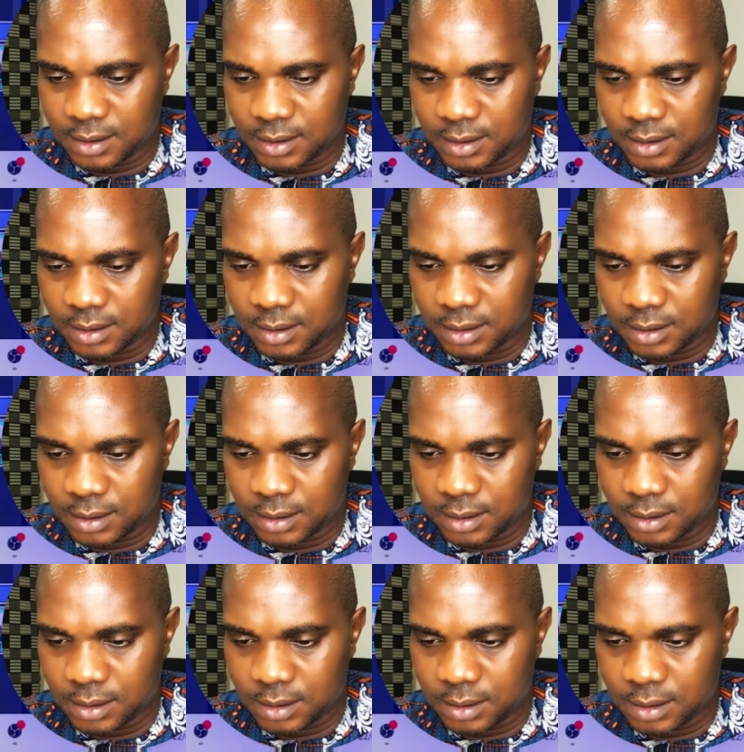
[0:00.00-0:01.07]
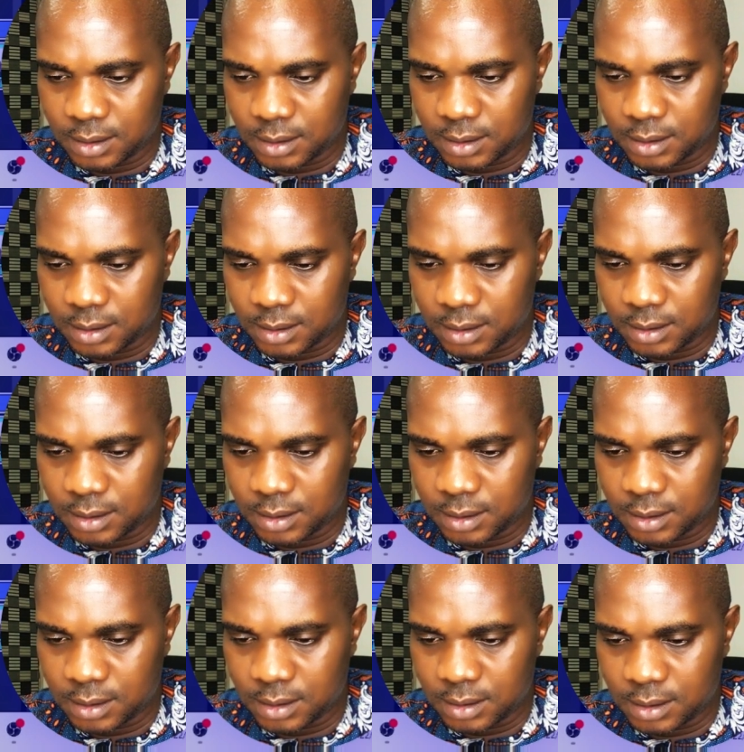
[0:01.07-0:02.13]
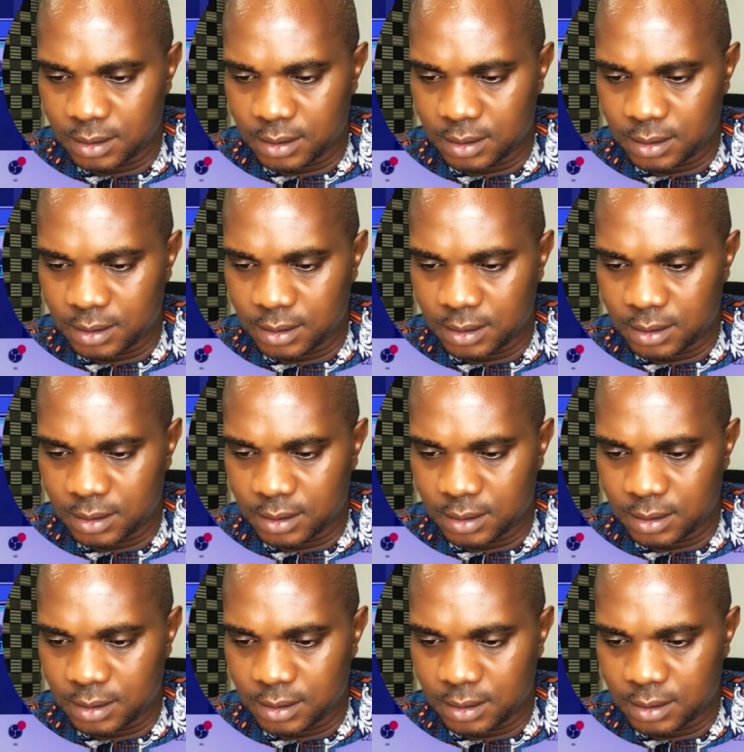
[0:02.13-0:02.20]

(no one is talking)